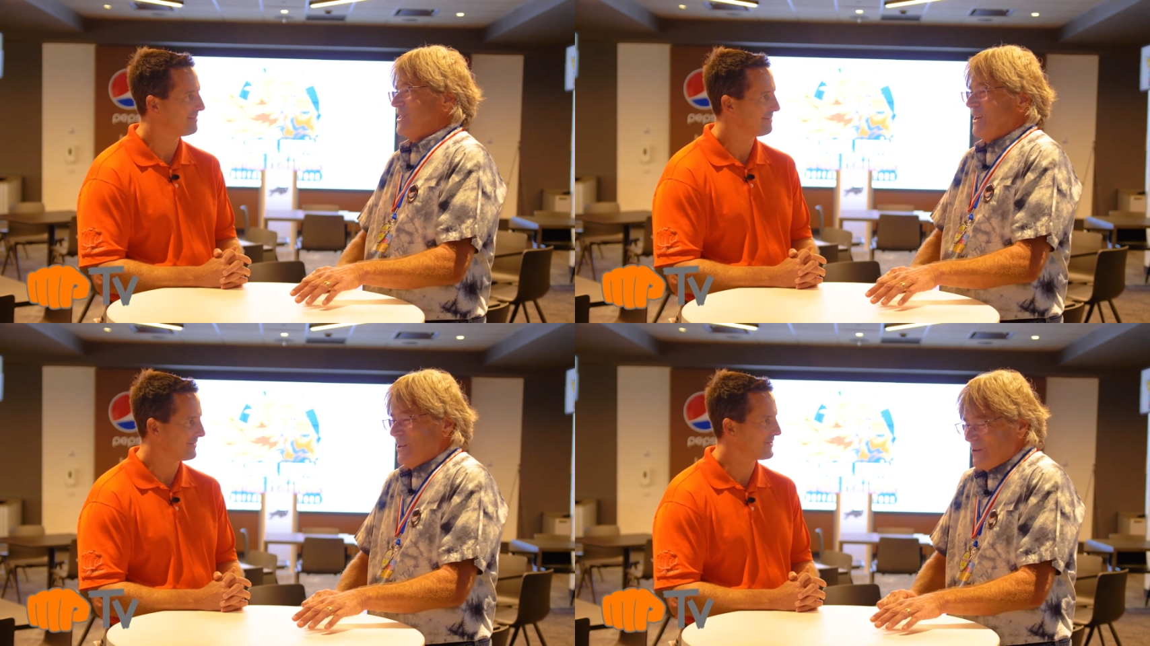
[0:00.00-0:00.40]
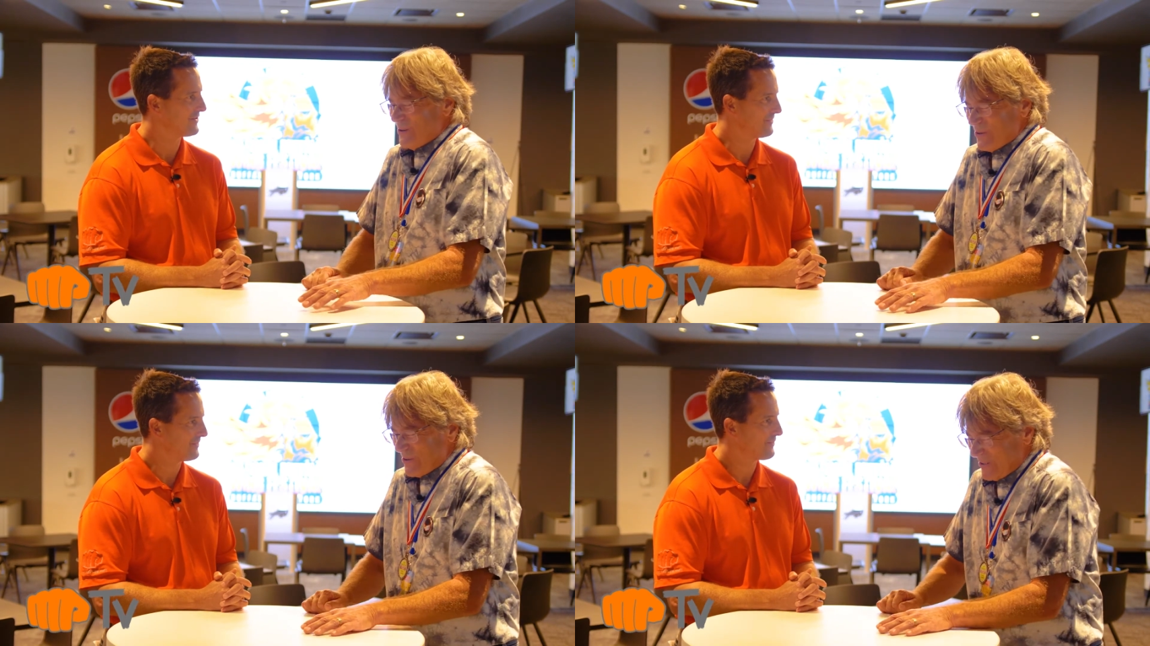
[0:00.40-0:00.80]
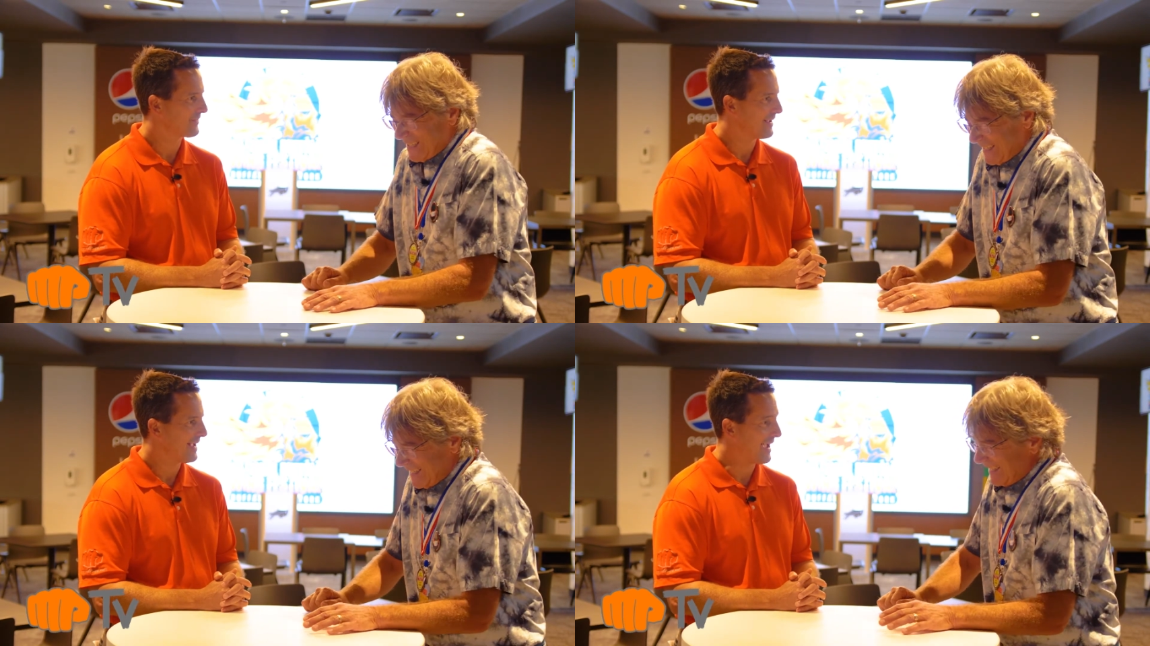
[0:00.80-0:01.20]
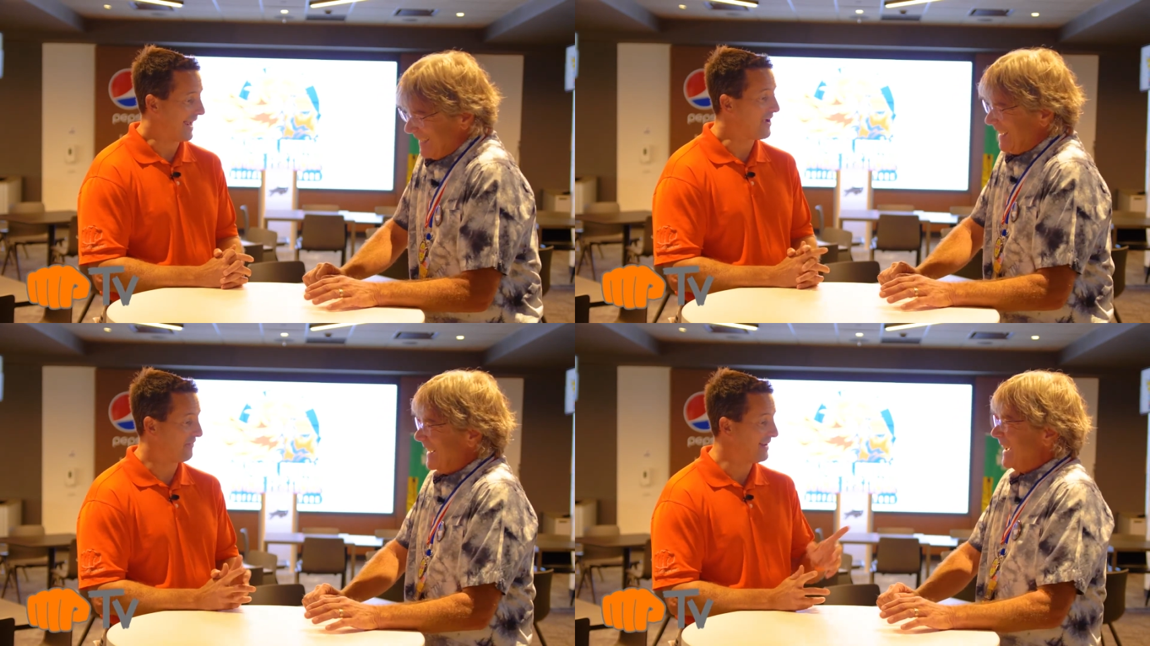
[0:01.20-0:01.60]
Speaker 1: two. and
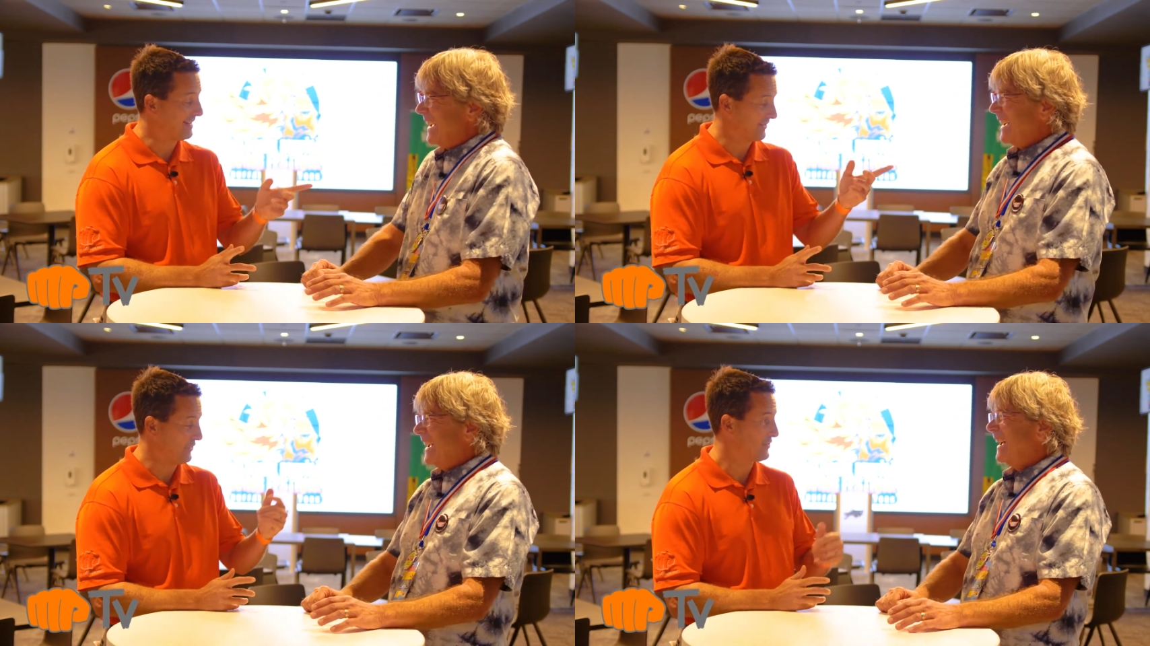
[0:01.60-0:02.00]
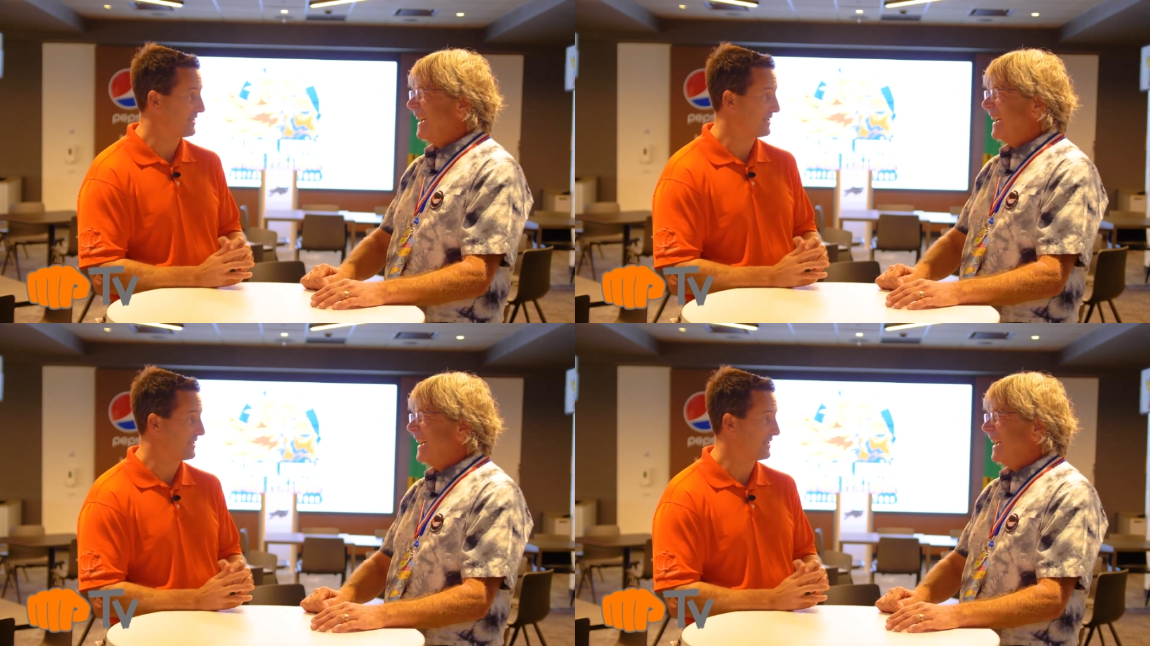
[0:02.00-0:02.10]
I've eaten at the